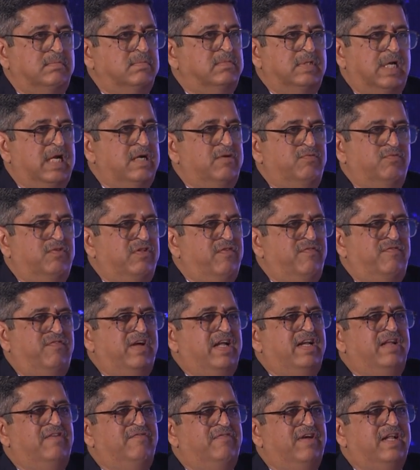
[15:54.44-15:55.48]
Right? It was a
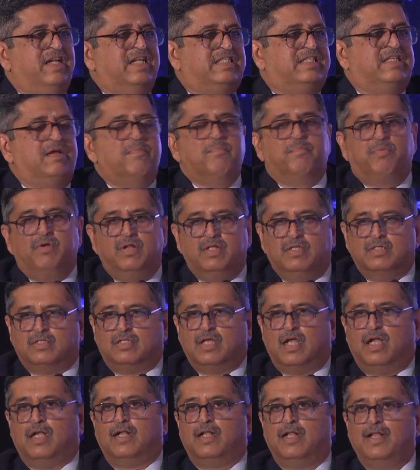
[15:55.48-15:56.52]
very, very simple
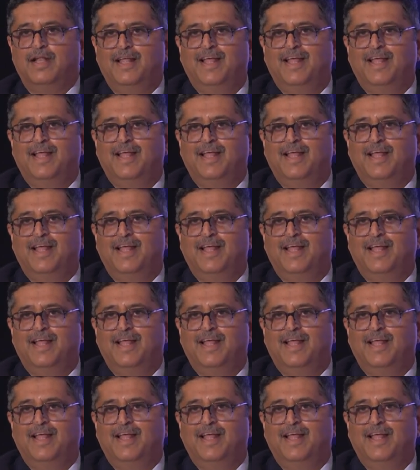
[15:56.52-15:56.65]
insight.